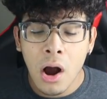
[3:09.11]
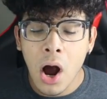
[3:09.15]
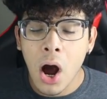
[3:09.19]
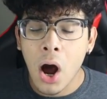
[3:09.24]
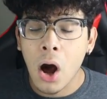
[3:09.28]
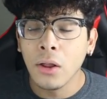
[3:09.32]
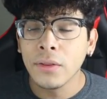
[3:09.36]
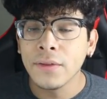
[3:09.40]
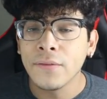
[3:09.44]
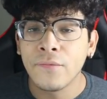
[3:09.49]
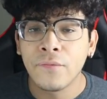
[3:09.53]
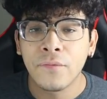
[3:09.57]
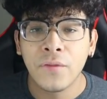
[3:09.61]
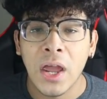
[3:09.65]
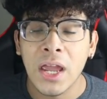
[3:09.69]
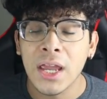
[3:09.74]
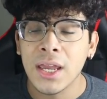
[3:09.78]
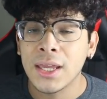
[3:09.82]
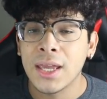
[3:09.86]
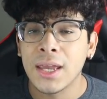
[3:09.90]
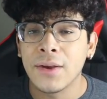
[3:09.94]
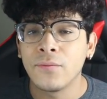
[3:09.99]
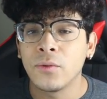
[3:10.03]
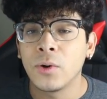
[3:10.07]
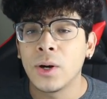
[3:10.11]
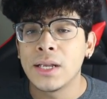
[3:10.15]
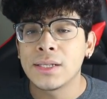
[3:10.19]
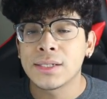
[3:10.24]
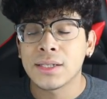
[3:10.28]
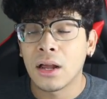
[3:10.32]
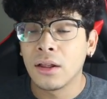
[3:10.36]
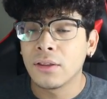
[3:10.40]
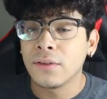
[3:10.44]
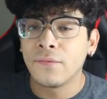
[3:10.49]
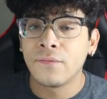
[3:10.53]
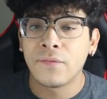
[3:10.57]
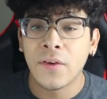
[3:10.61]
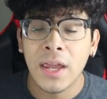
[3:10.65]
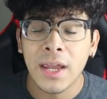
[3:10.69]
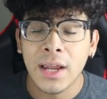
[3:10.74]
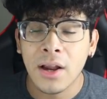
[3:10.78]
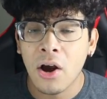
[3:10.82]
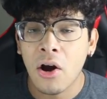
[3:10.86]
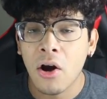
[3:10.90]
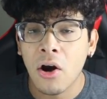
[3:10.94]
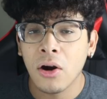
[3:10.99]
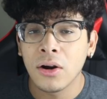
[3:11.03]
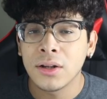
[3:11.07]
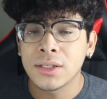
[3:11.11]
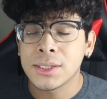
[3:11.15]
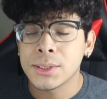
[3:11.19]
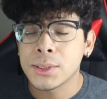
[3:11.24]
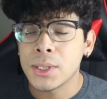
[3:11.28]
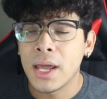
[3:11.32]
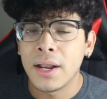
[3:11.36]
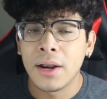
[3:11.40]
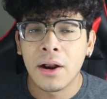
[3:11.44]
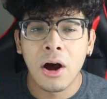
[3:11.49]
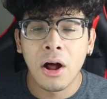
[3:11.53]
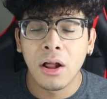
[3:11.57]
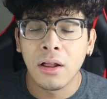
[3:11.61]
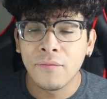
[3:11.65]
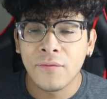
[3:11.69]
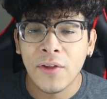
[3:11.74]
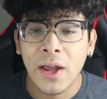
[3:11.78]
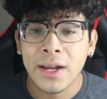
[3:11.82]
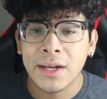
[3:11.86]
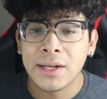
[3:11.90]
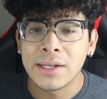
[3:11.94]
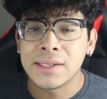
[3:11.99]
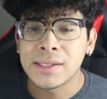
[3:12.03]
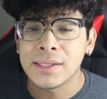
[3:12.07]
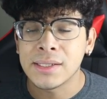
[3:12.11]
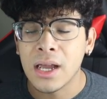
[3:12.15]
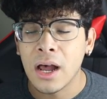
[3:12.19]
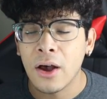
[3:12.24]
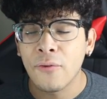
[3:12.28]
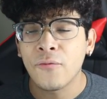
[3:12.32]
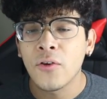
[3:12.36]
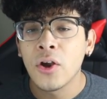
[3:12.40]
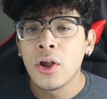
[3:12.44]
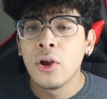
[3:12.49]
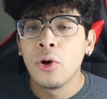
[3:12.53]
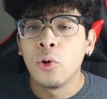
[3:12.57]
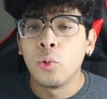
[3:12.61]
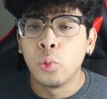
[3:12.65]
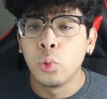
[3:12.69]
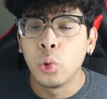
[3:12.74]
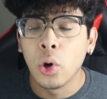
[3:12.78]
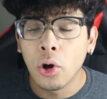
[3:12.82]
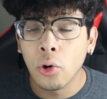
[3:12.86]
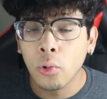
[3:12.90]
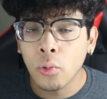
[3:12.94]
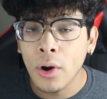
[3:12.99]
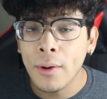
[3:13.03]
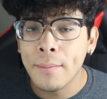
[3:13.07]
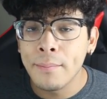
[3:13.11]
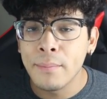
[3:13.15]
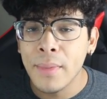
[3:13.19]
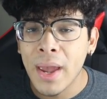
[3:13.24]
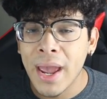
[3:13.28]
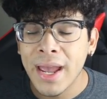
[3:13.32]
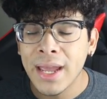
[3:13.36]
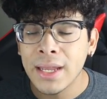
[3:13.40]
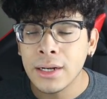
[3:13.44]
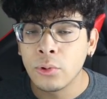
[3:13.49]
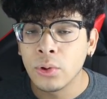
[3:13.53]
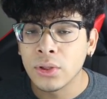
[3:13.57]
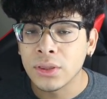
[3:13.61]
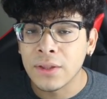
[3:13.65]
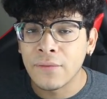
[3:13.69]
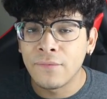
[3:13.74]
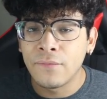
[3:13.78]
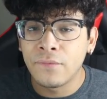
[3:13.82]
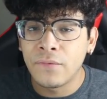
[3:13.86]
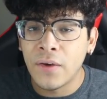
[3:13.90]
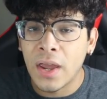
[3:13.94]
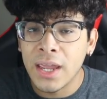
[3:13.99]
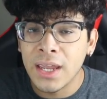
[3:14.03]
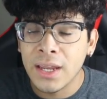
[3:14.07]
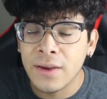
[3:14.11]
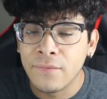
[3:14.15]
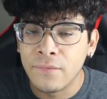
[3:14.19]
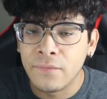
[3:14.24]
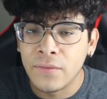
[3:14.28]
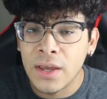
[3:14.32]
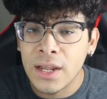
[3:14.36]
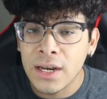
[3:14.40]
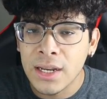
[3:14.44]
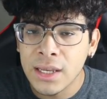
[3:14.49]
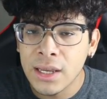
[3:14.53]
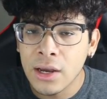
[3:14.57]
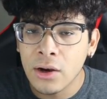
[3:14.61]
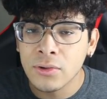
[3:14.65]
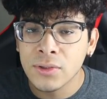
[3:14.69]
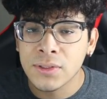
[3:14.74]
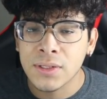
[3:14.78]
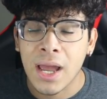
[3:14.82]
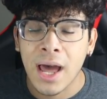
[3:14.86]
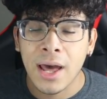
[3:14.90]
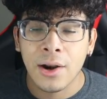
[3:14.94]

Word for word: All the fake giveaways, all the fake cards, and all of that good stuff will remain with the fake videos.